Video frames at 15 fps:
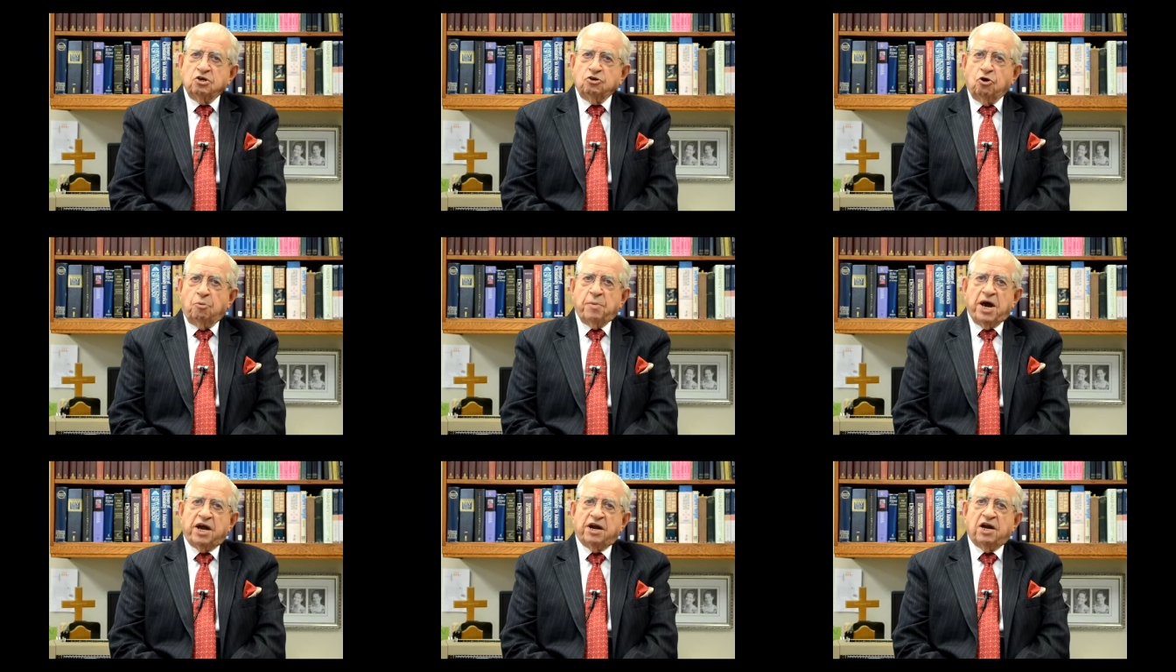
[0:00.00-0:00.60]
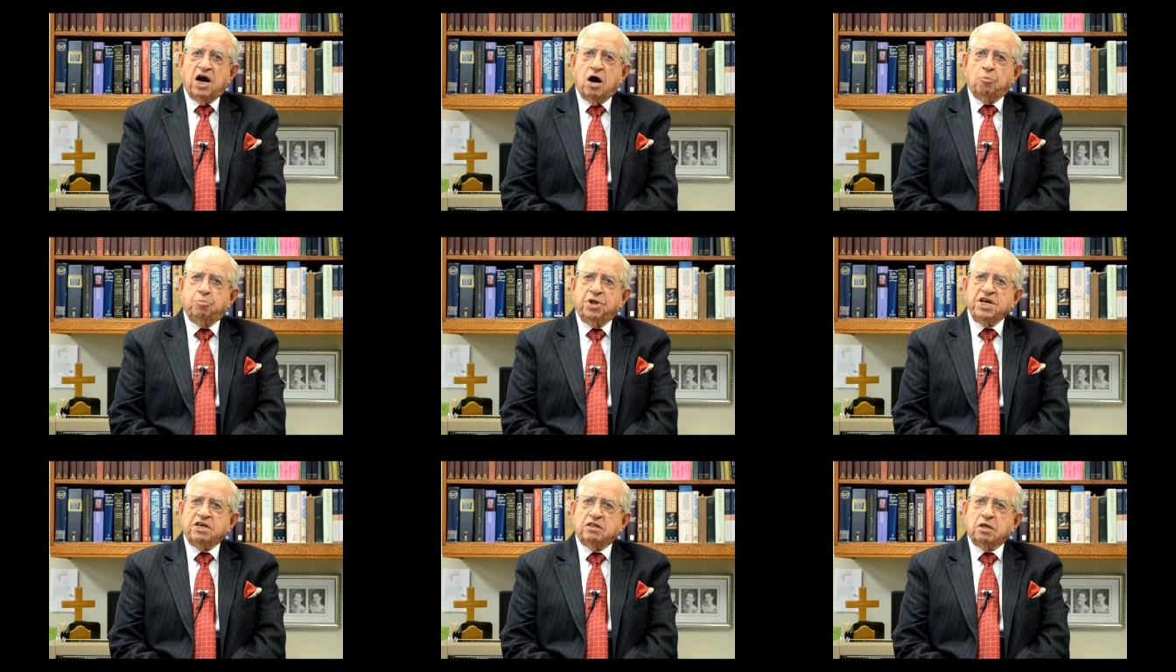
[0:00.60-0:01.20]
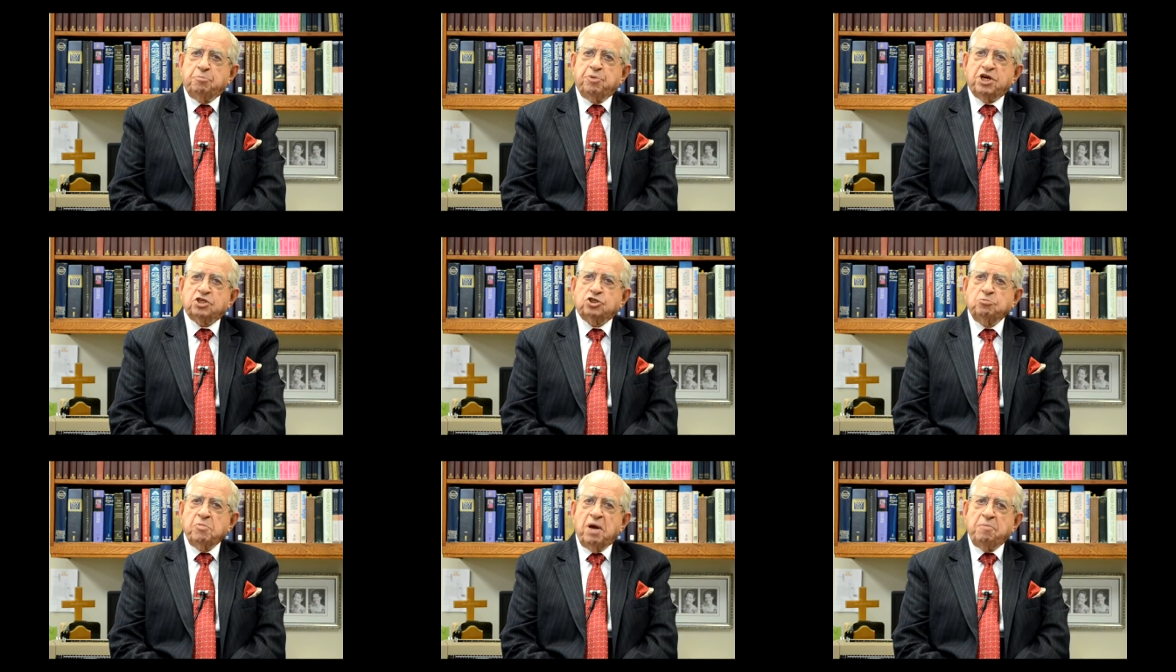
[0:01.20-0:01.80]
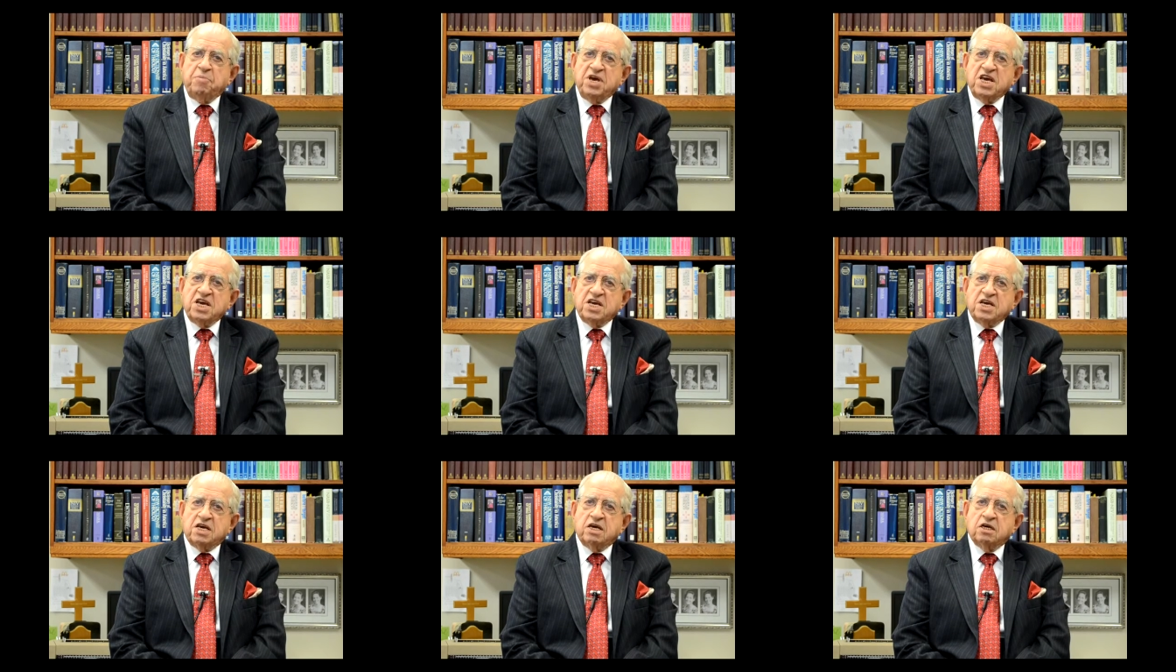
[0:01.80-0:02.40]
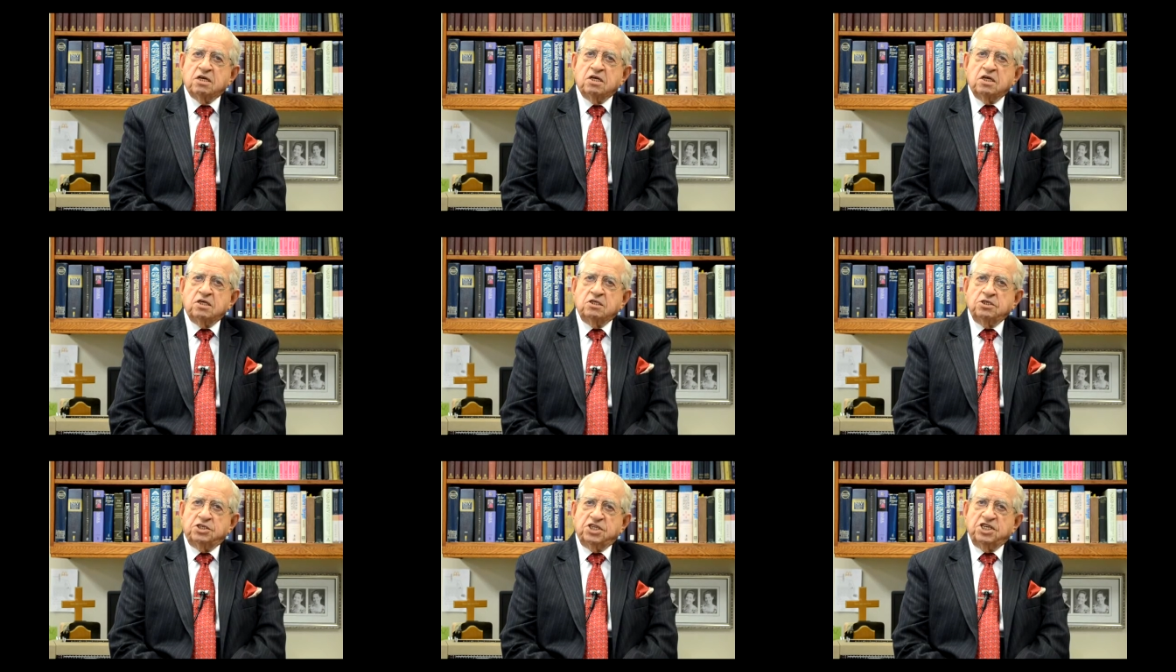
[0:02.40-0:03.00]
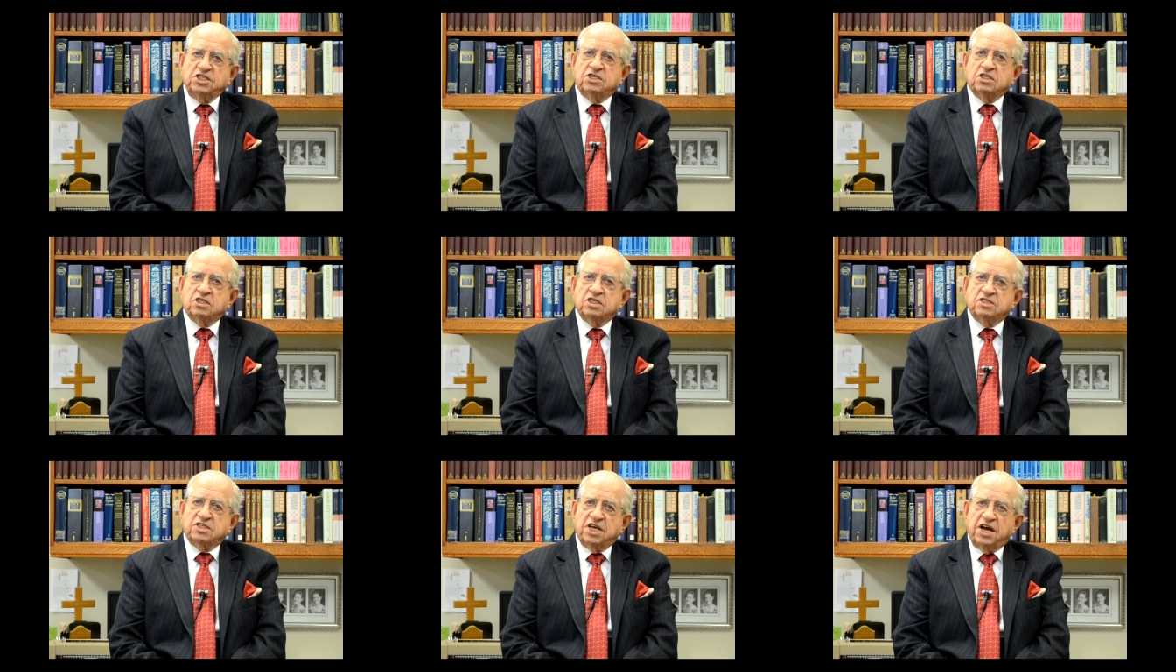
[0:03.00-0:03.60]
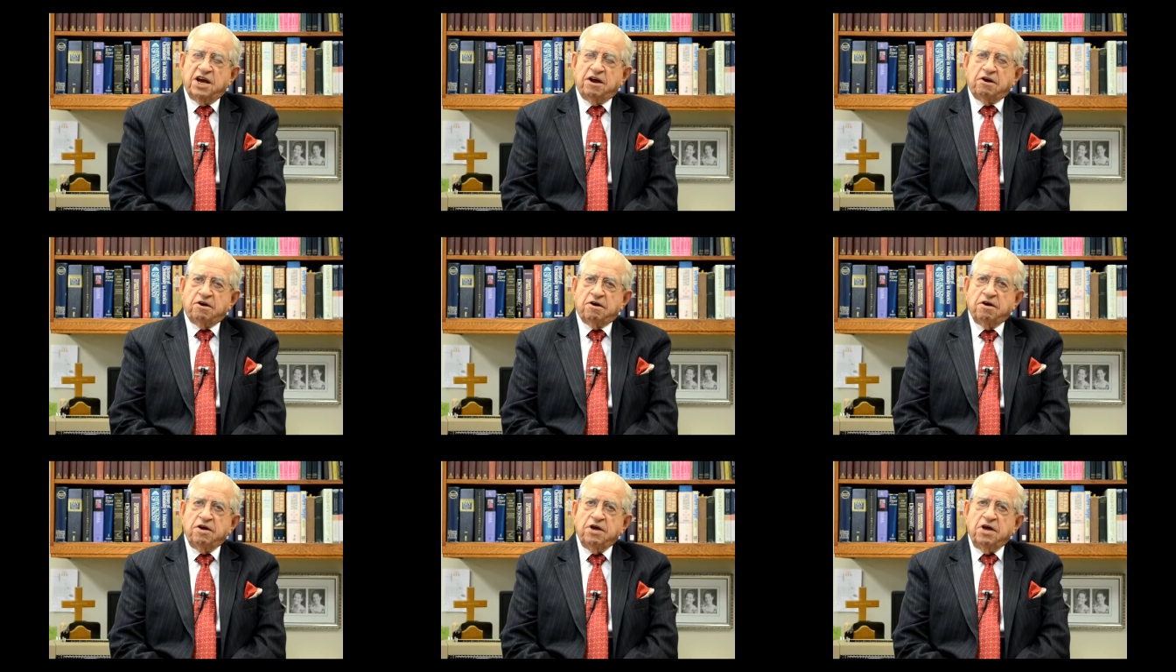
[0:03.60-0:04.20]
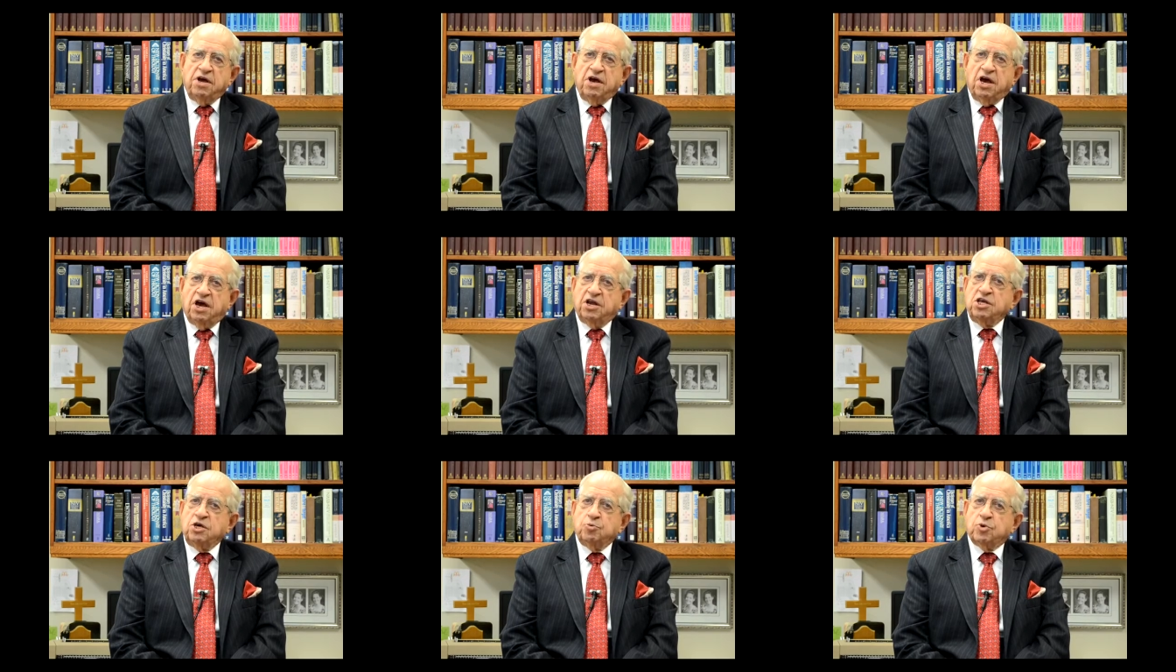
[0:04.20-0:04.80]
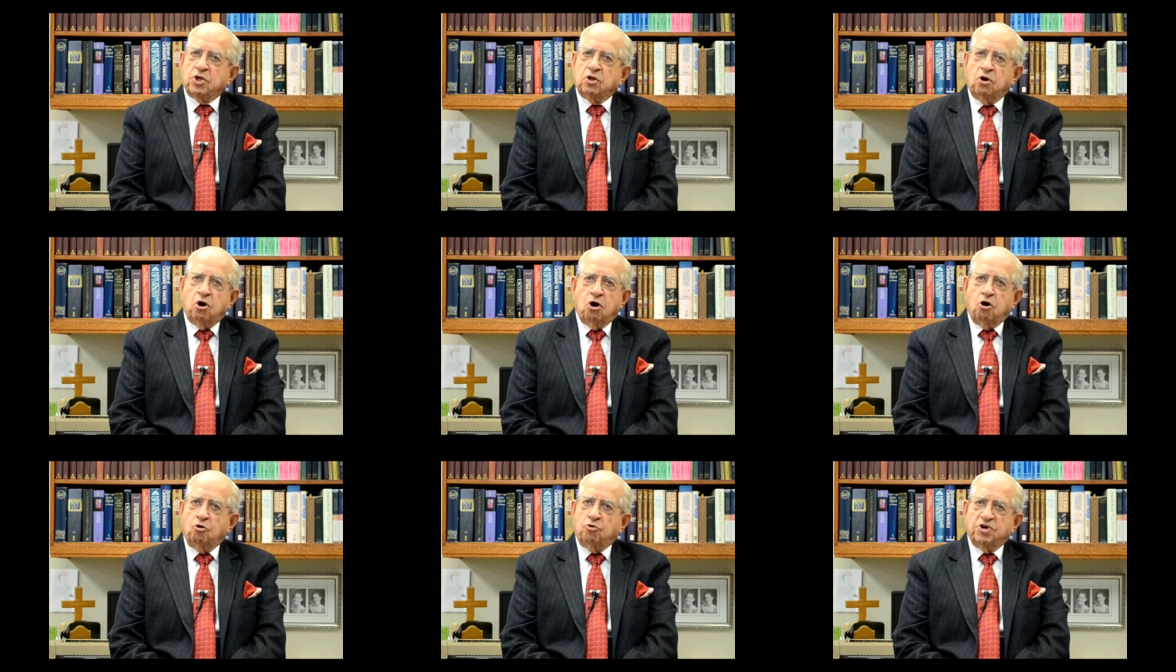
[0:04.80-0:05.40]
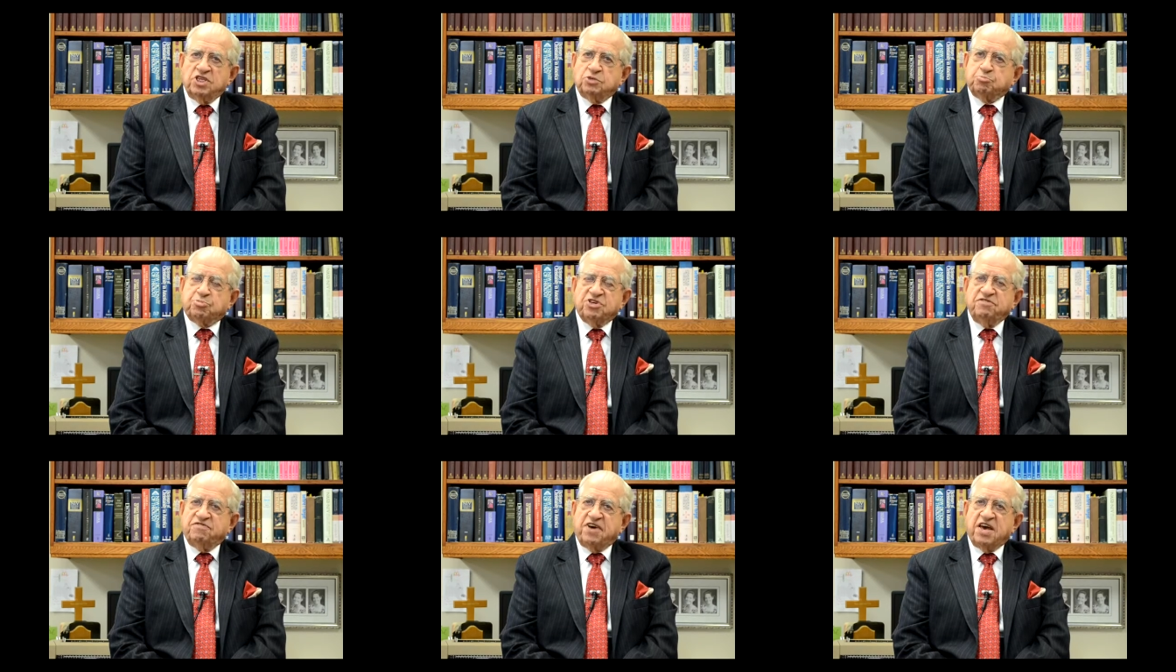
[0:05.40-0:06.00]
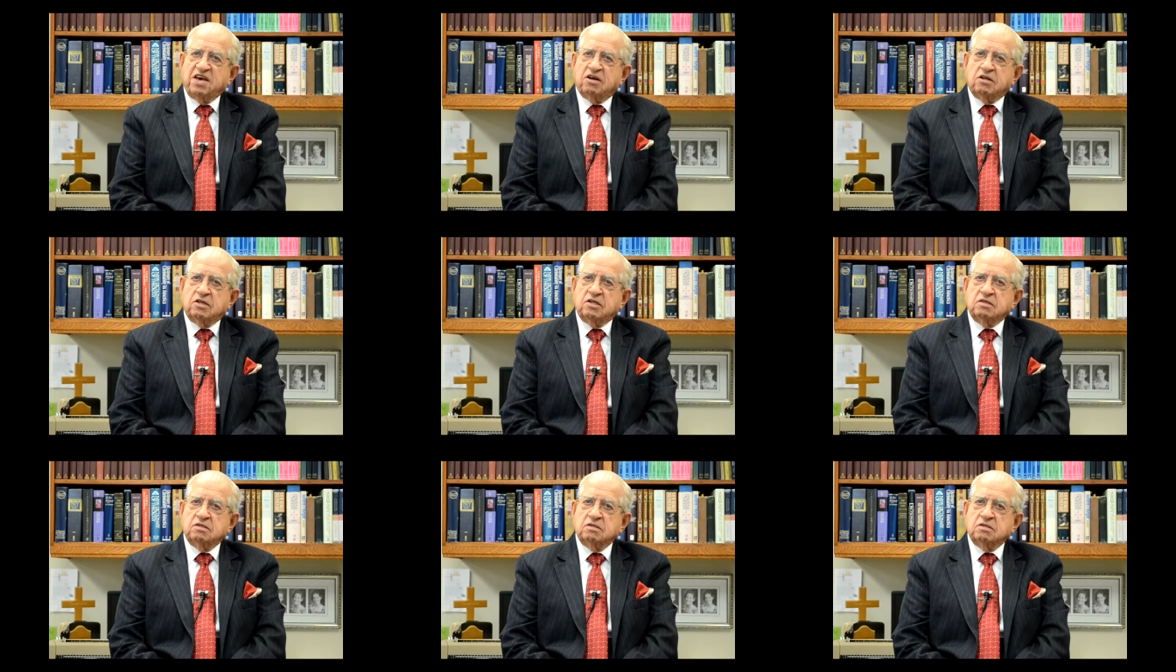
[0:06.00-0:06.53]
No matter how bleak the picture may be, Jesus is there and he will always prevail.